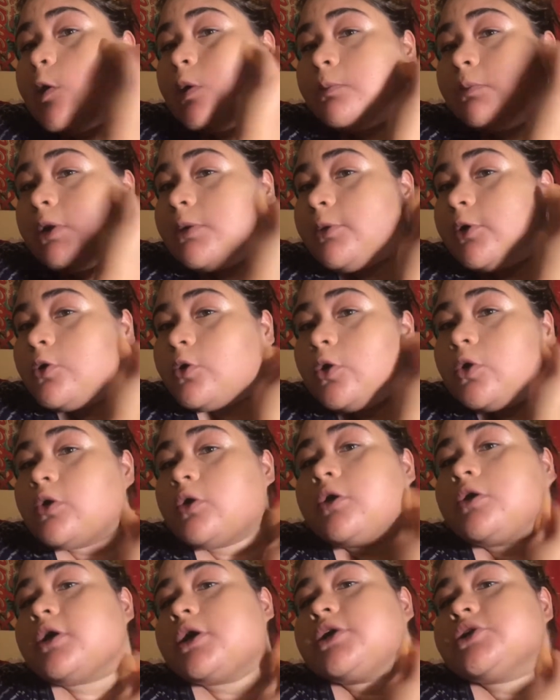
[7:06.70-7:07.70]
Remember,
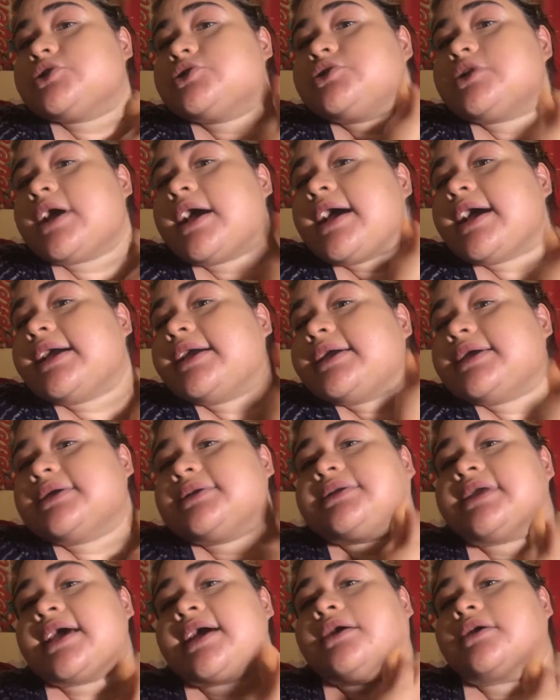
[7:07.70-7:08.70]
always drag it
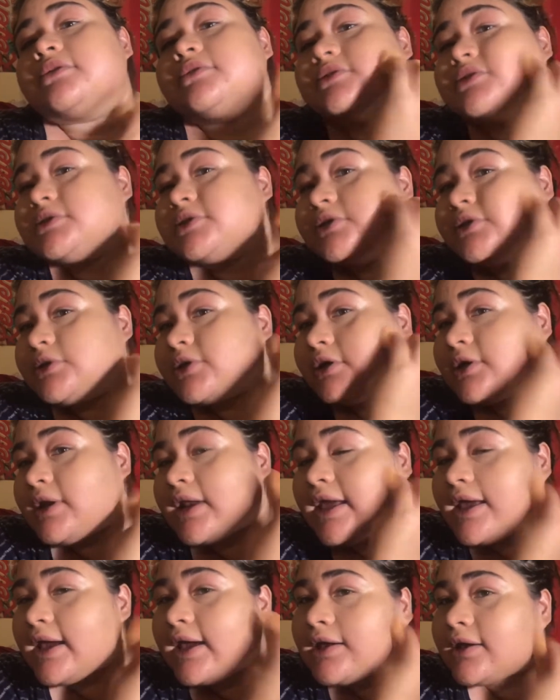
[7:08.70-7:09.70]
down to your
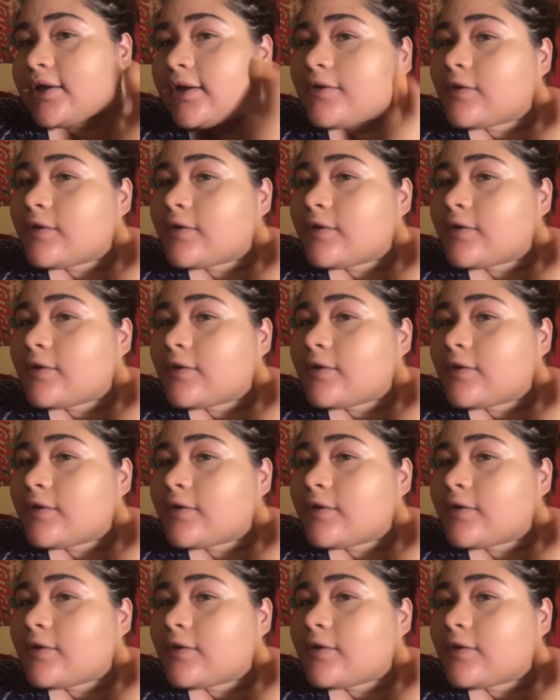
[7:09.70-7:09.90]
neck.